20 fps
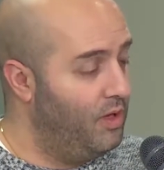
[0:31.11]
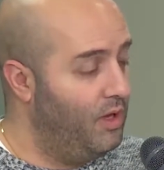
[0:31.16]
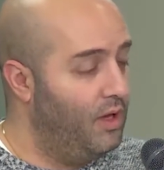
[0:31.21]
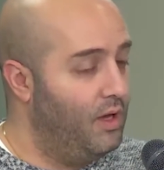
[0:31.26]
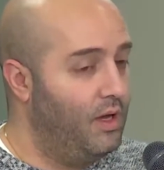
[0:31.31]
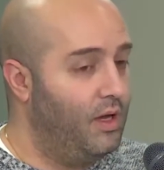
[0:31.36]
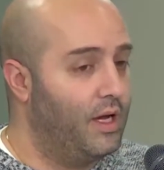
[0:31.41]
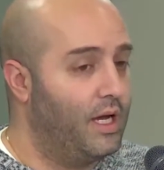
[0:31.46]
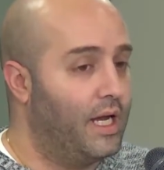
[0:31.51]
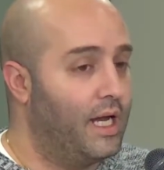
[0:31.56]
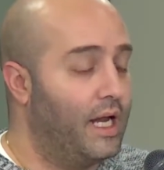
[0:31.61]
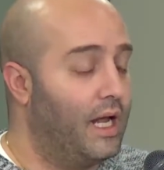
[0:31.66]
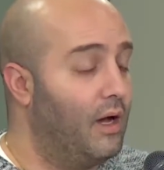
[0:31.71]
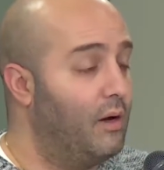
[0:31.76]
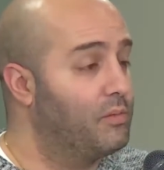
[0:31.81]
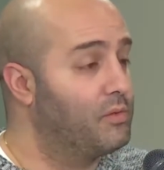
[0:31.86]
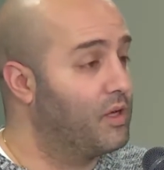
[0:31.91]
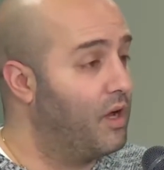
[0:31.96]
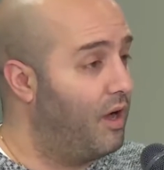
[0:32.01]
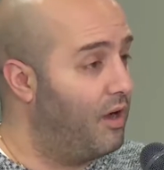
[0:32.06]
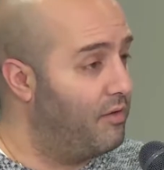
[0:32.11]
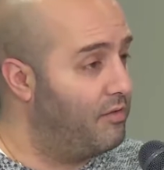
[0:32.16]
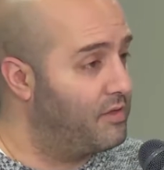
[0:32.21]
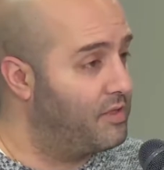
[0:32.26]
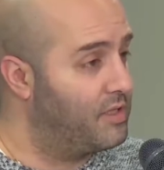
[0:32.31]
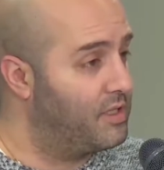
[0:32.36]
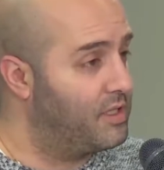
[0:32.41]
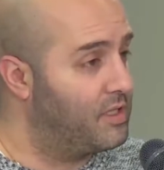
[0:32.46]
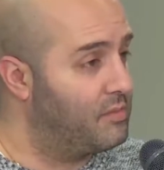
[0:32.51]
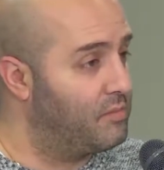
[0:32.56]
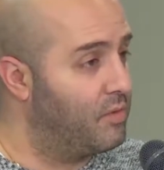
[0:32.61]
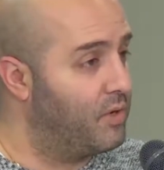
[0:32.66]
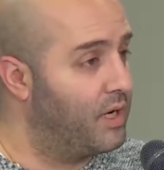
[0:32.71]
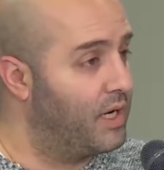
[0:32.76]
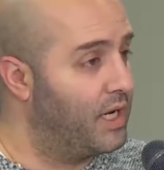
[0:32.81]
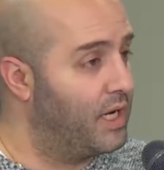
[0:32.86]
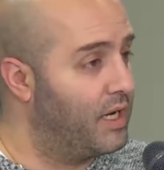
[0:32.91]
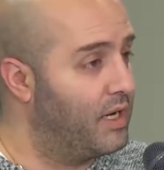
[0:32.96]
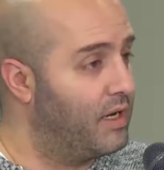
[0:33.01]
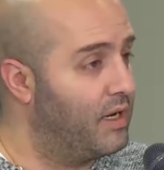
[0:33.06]
Okay. It helps offices
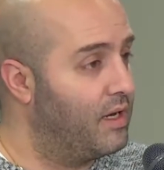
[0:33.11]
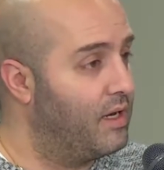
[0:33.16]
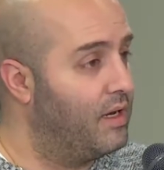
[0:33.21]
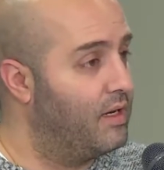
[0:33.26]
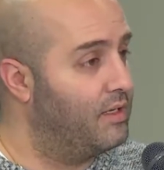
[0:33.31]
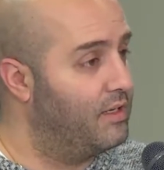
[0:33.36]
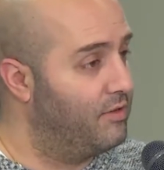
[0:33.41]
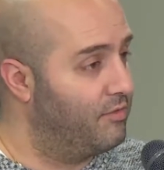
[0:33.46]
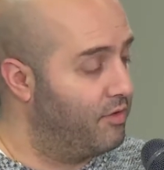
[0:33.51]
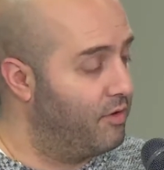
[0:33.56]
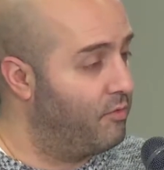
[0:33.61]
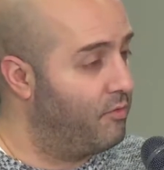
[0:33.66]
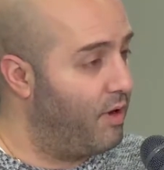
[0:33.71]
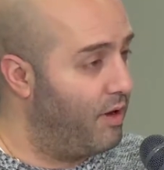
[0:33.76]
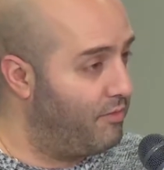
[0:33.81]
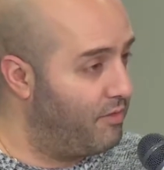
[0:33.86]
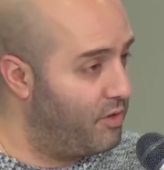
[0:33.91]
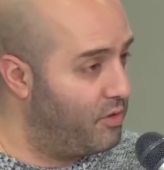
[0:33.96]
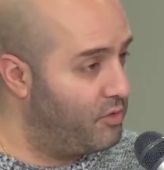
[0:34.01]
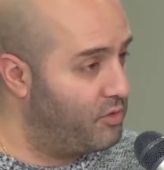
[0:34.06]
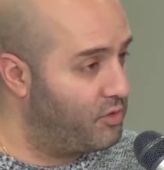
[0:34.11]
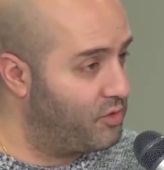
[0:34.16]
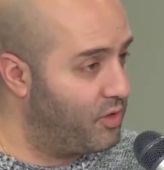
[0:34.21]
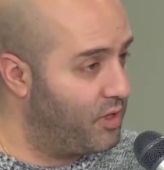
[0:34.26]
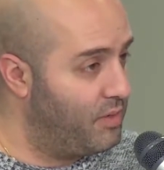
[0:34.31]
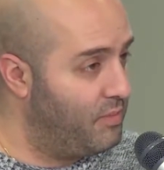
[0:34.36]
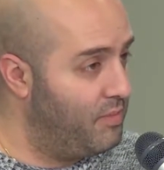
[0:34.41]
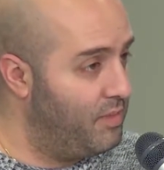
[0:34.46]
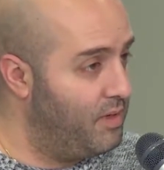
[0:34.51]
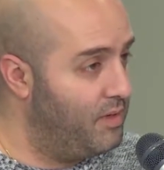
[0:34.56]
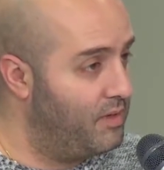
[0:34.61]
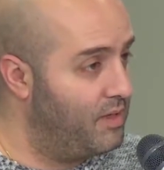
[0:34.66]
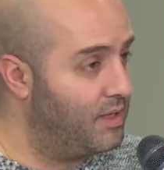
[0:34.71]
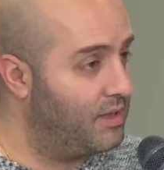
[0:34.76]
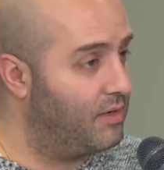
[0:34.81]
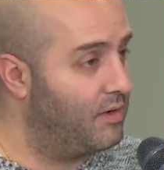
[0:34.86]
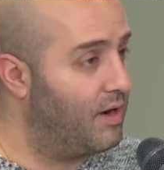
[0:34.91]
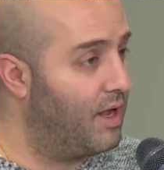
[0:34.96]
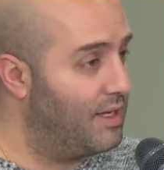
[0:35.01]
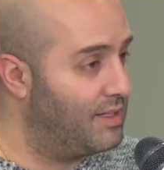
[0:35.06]
bring in a different revenue stream that
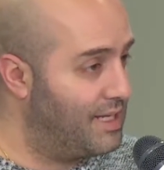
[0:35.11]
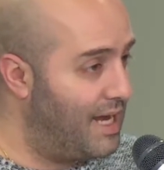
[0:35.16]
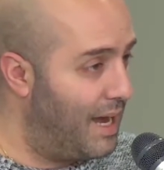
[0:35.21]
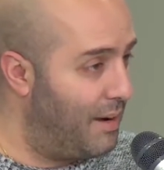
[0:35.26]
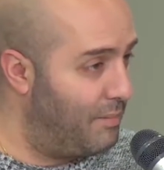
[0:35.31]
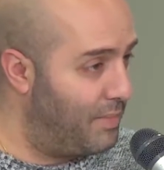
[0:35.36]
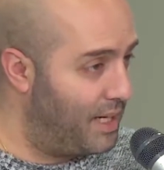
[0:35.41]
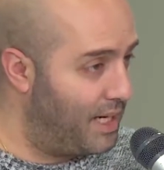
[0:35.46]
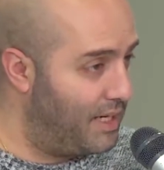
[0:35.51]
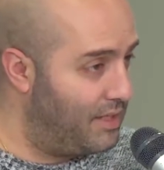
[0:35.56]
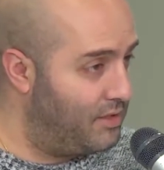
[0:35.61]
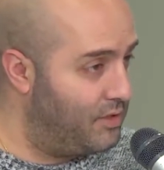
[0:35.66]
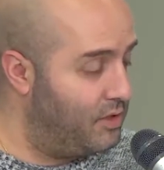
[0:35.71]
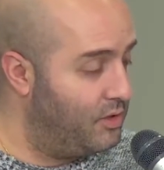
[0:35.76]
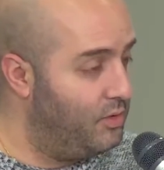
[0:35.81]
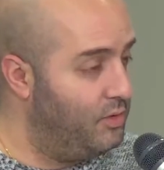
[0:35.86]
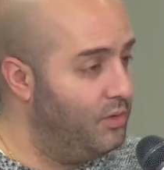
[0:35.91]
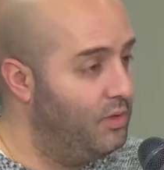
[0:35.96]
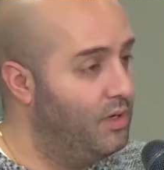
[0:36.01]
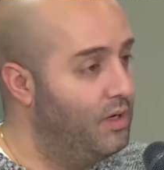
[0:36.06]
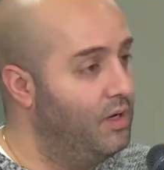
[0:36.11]
they're not tapping into.